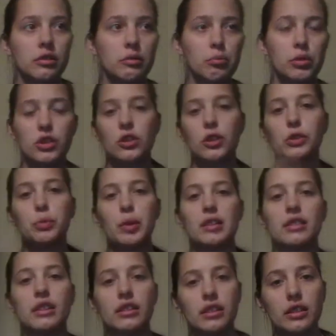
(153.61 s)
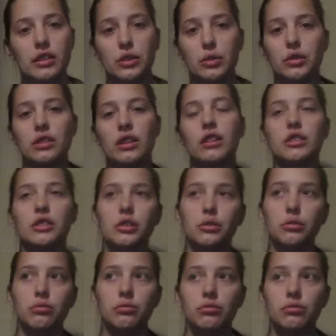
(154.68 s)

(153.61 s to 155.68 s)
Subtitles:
But she goes by Cindy, so it's not too